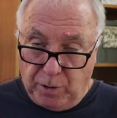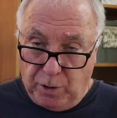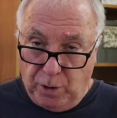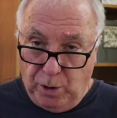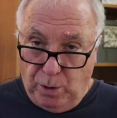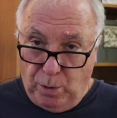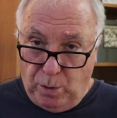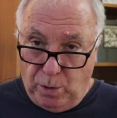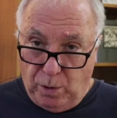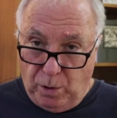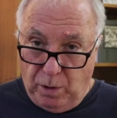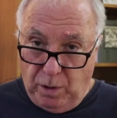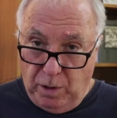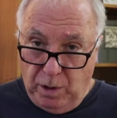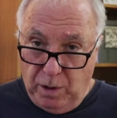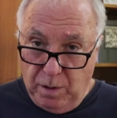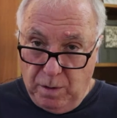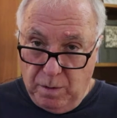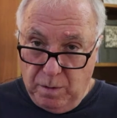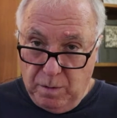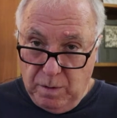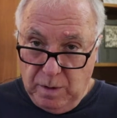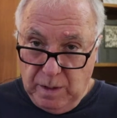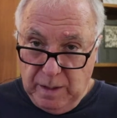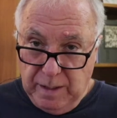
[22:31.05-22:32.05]
goal
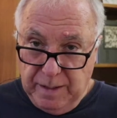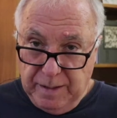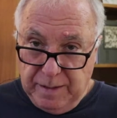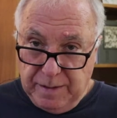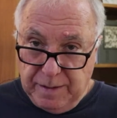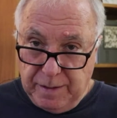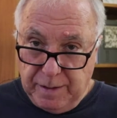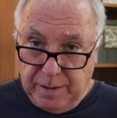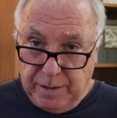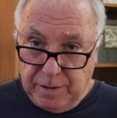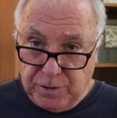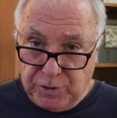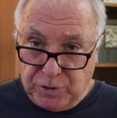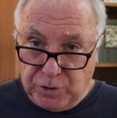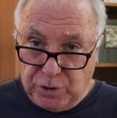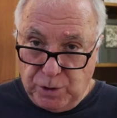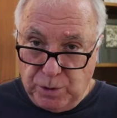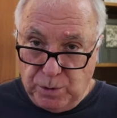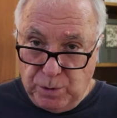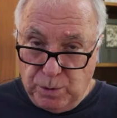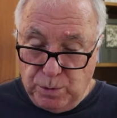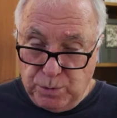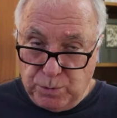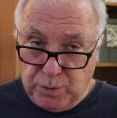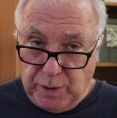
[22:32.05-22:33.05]
is
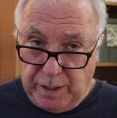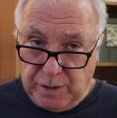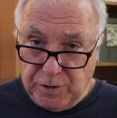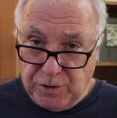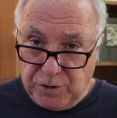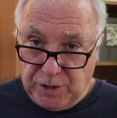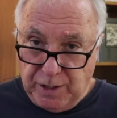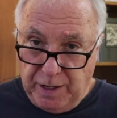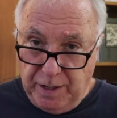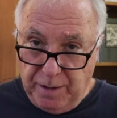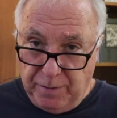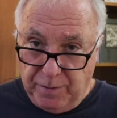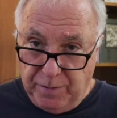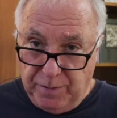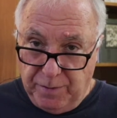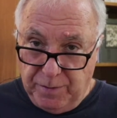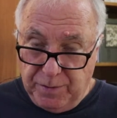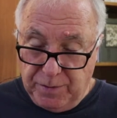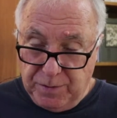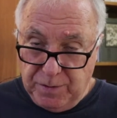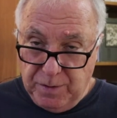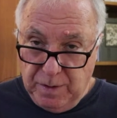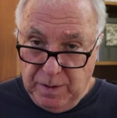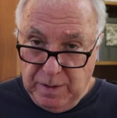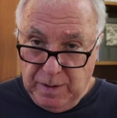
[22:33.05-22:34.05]
to
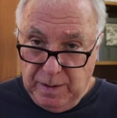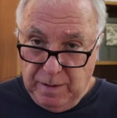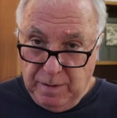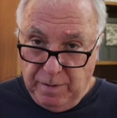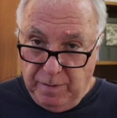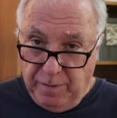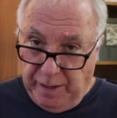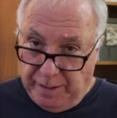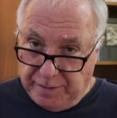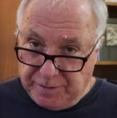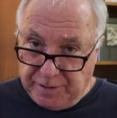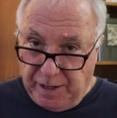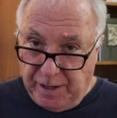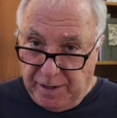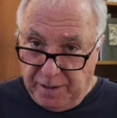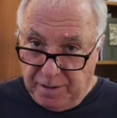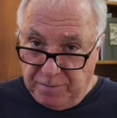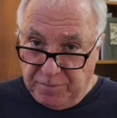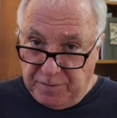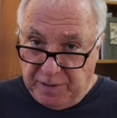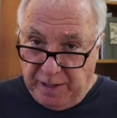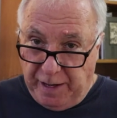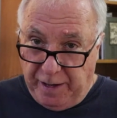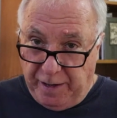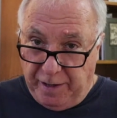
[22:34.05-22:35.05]
transcend that kind
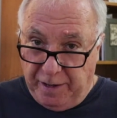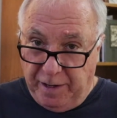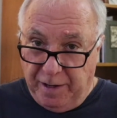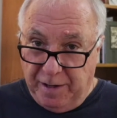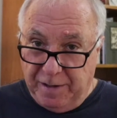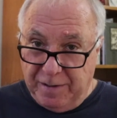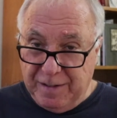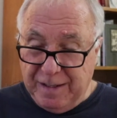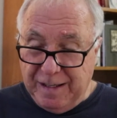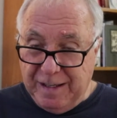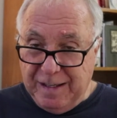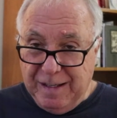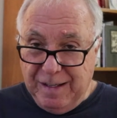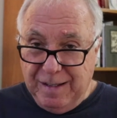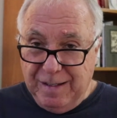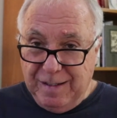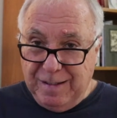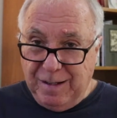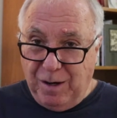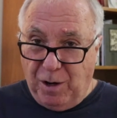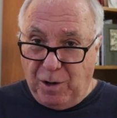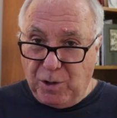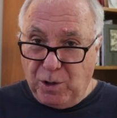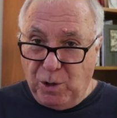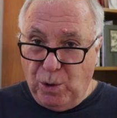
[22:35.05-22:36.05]
of data.
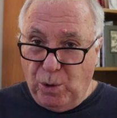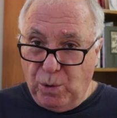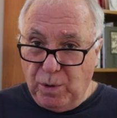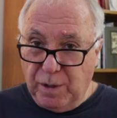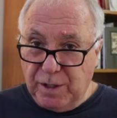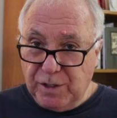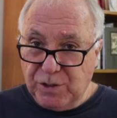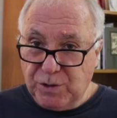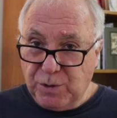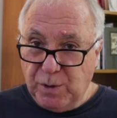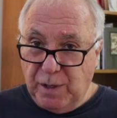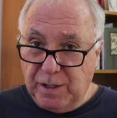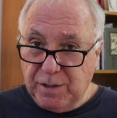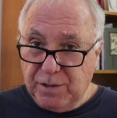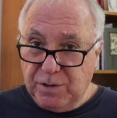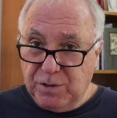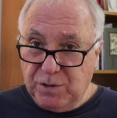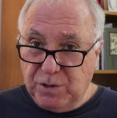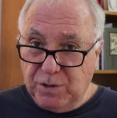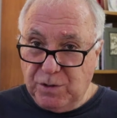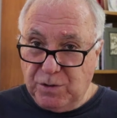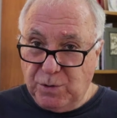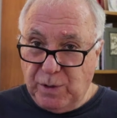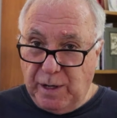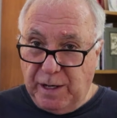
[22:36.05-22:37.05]
Our goal is
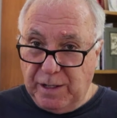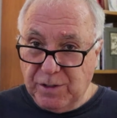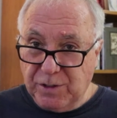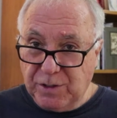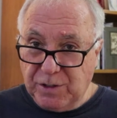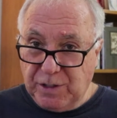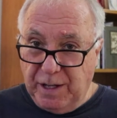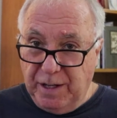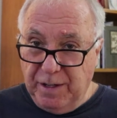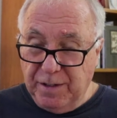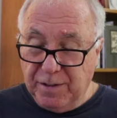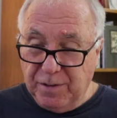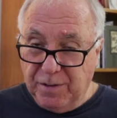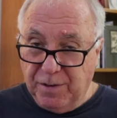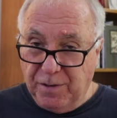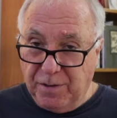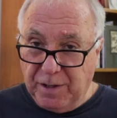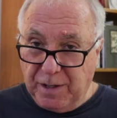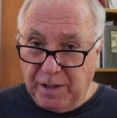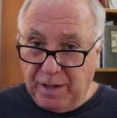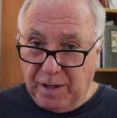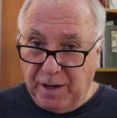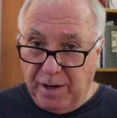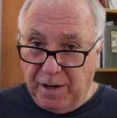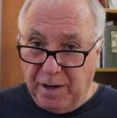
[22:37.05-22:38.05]
to transcend
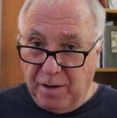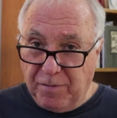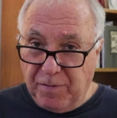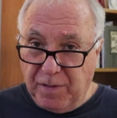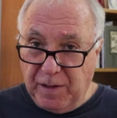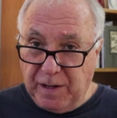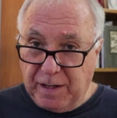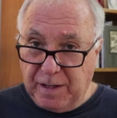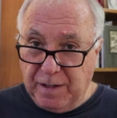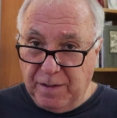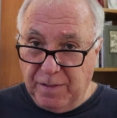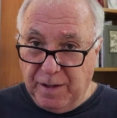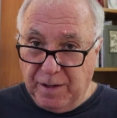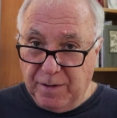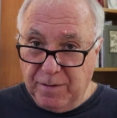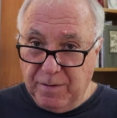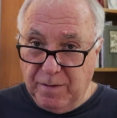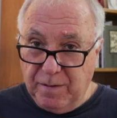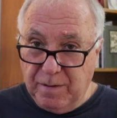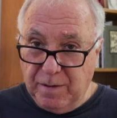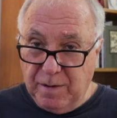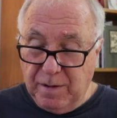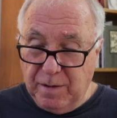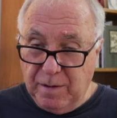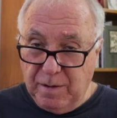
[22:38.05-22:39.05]
the kind of thinking
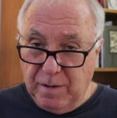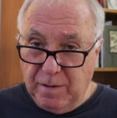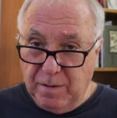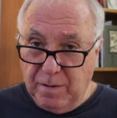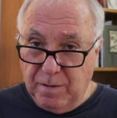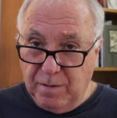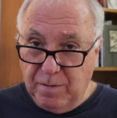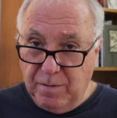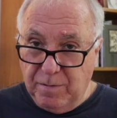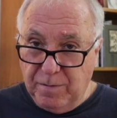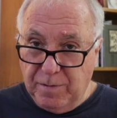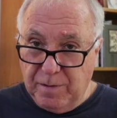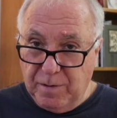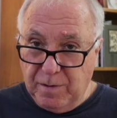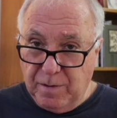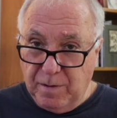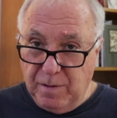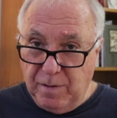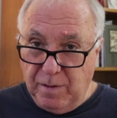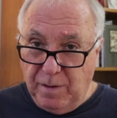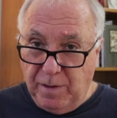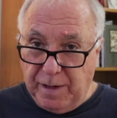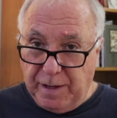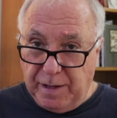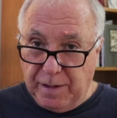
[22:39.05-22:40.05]

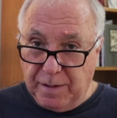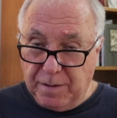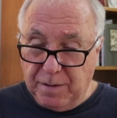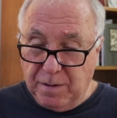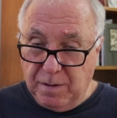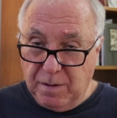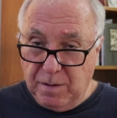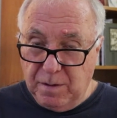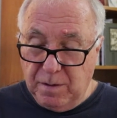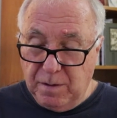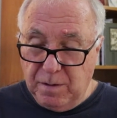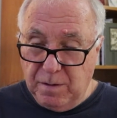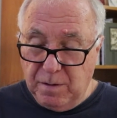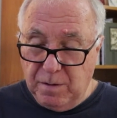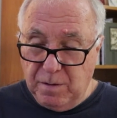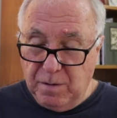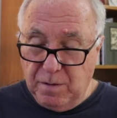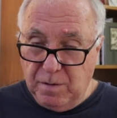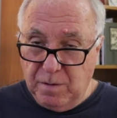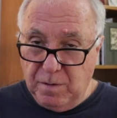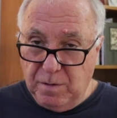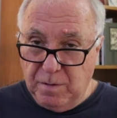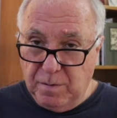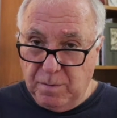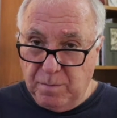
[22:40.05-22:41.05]
that
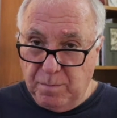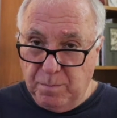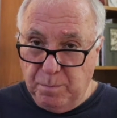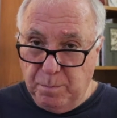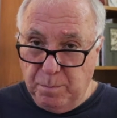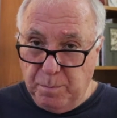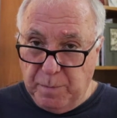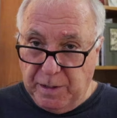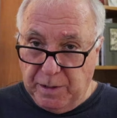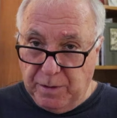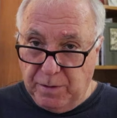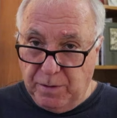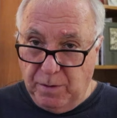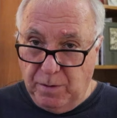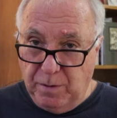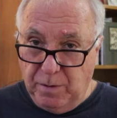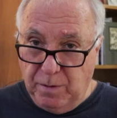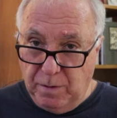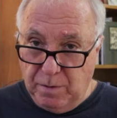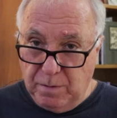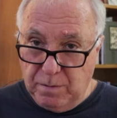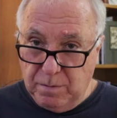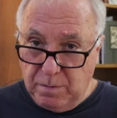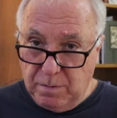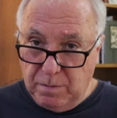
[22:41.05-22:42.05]

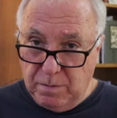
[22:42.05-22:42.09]
men,